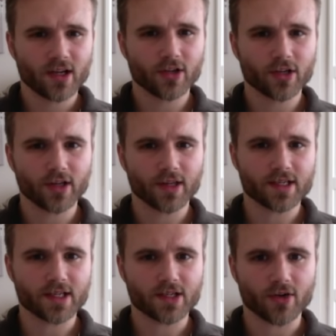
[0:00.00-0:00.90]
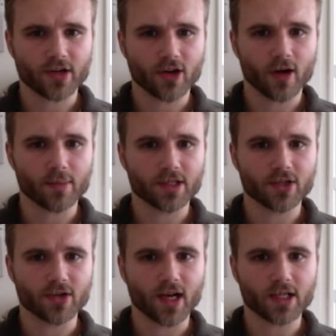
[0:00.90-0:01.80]
Click on this and it's already copied to
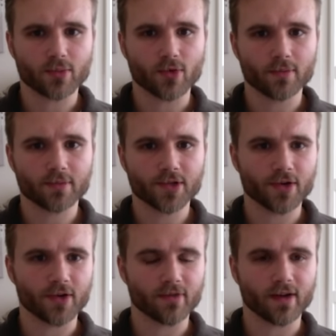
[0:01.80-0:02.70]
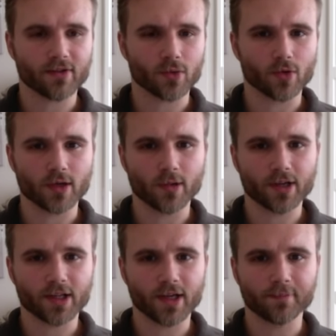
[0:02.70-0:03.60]
your dashboard, so you don't even have to worry
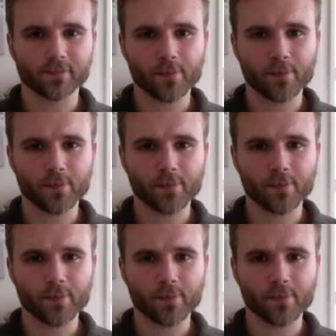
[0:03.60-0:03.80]
about that.